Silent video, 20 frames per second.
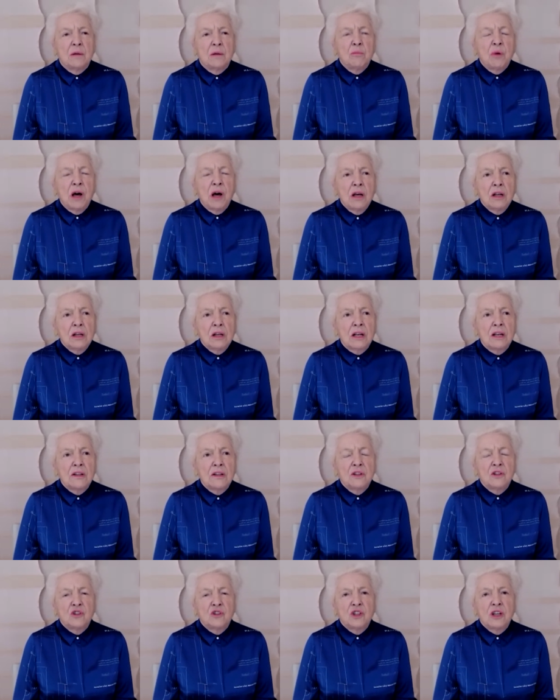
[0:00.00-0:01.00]
partly
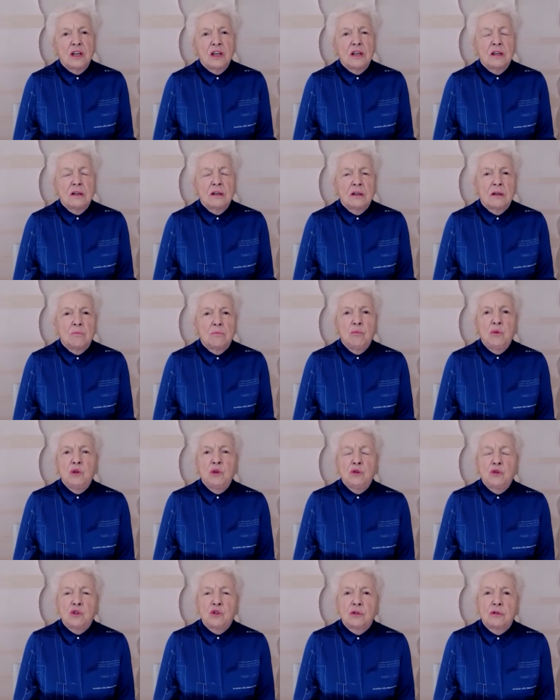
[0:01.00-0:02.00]
the sheer
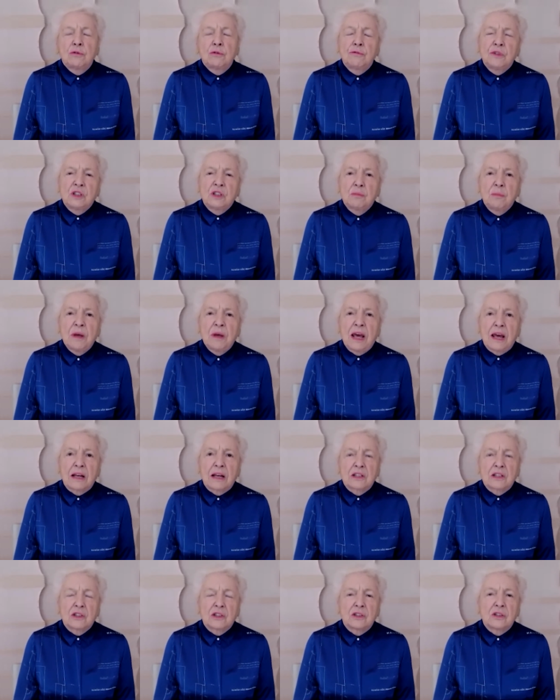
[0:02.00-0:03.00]
mutual
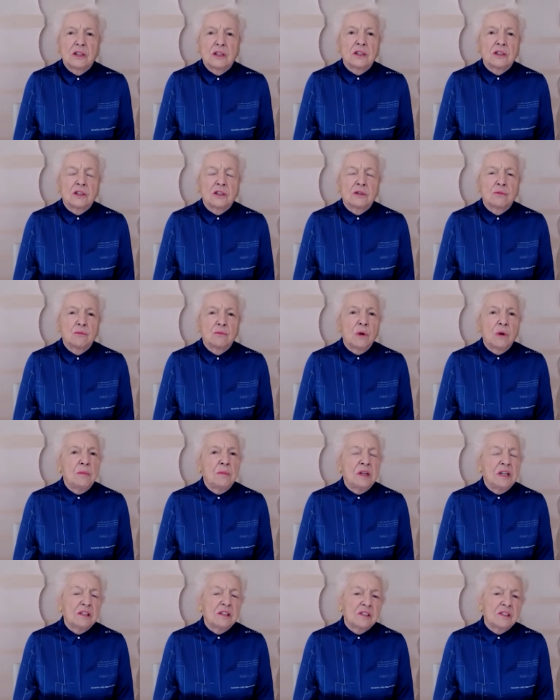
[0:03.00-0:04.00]
respect that
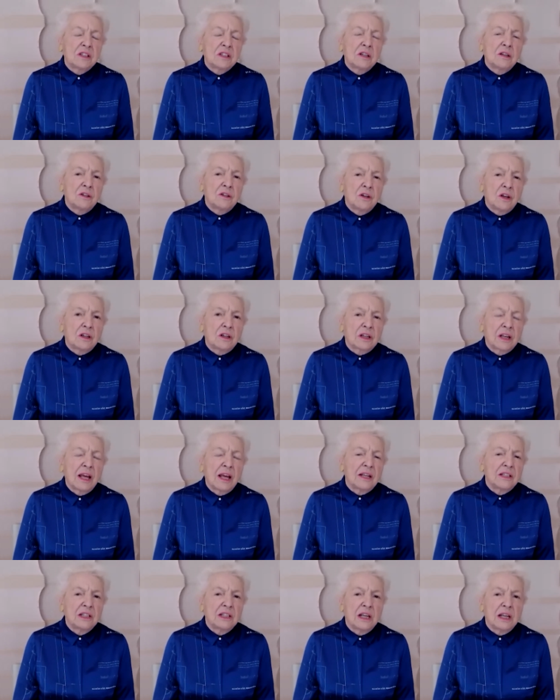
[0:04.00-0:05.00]
women are still not
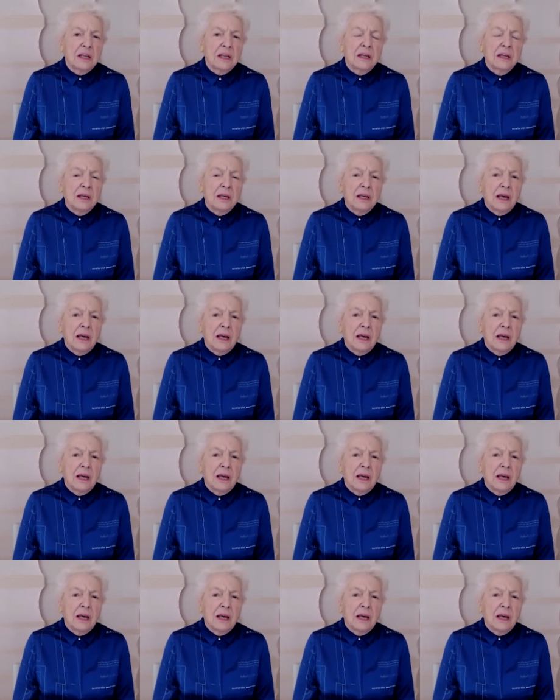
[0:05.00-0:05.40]
getting.